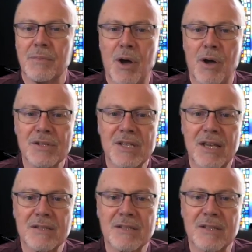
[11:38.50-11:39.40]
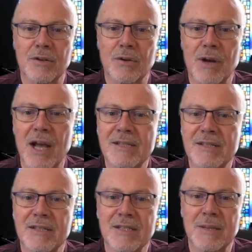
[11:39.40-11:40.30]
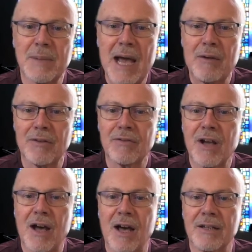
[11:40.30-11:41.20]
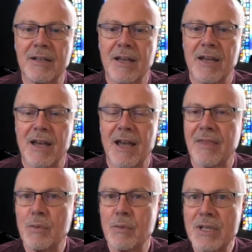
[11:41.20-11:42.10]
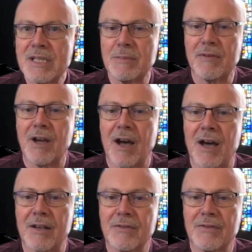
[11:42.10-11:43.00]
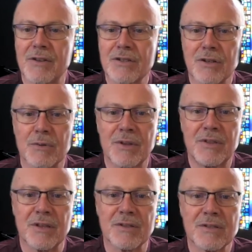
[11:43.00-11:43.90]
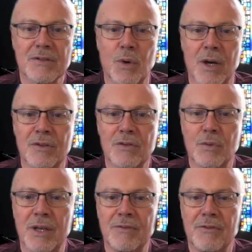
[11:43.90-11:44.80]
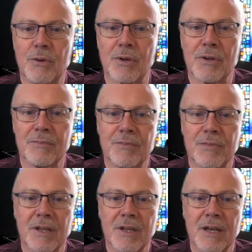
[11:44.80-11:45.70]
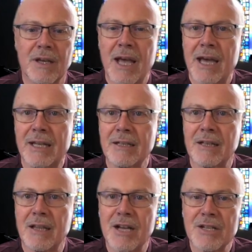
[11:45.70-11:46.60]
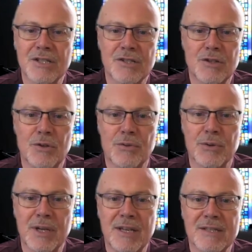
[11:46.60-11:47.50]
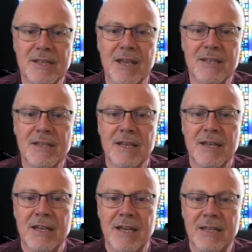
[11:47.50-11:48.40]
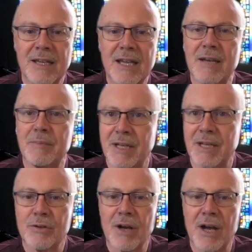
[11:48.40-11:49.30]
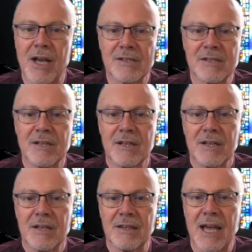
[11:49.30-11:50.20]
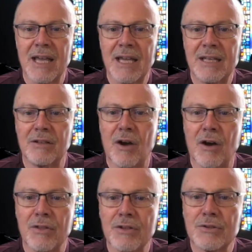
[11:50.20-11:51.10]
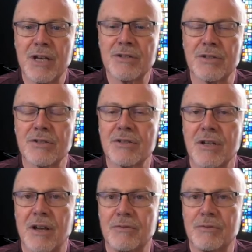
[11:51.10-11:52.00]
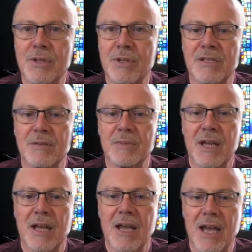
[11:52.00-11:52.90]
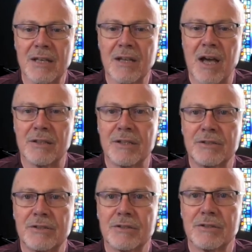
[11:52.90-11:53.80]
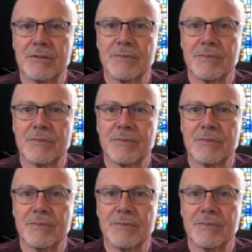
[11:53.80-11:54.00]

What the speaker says: Paul says that Christ is the power of God and the wisdom of God, 1 Corinthians 1:24. In Colossians 2:3, he says, "In him, in Christ, lie hidden all the treasures of wisdom and knowledge."